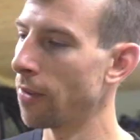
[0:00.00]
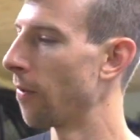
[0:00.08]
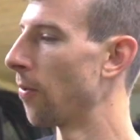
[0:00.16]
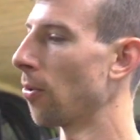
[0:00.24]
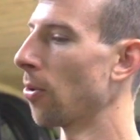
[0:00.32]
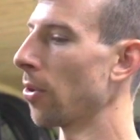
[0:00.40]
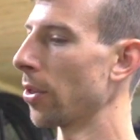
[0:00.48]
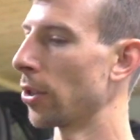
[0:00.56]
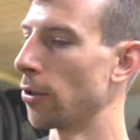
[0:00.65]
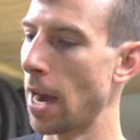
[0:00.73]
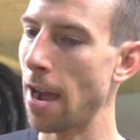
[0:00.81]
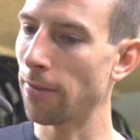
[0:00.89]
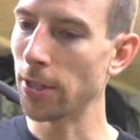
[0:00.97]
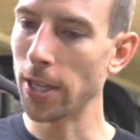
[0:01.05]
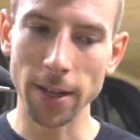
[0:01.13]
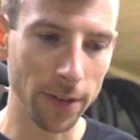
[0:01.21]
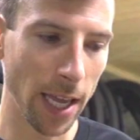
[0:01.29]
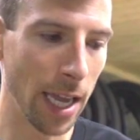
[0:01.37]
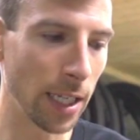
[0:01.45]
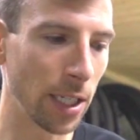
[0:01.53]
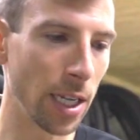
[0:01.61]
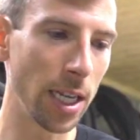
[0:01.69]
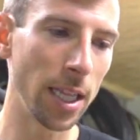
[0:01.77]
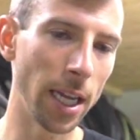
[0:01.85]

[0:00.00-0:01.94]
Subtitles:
for the gravel FKT.